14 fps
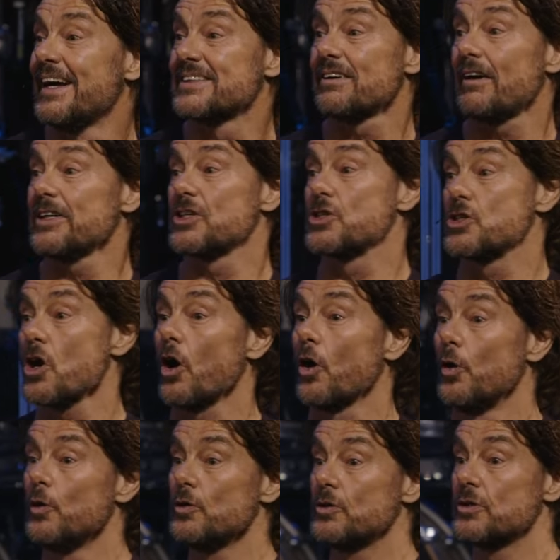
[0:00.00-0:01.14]
And so I just
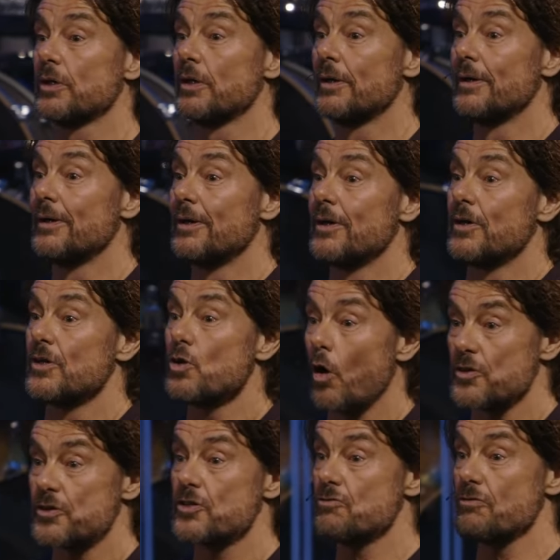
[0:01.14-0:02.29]
chose
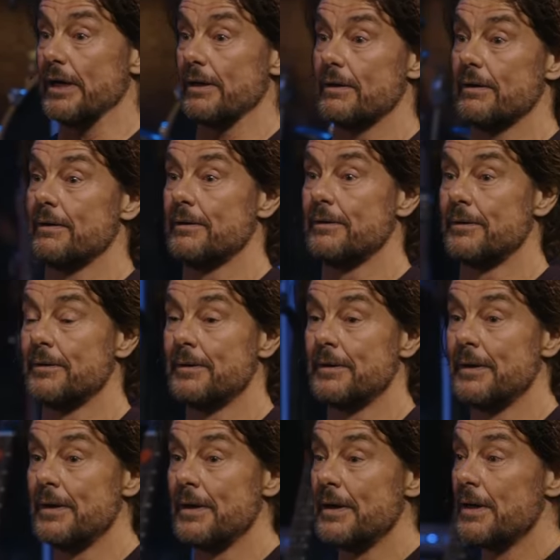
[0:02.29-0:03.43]
not to drink
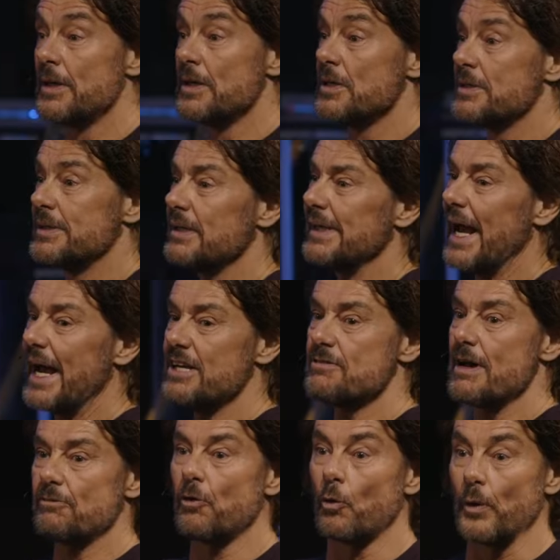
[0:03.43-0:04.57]
till the age
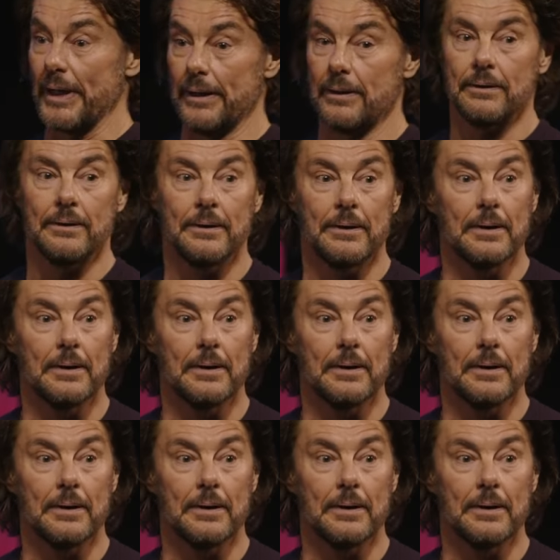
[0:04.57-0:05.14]
of about forty.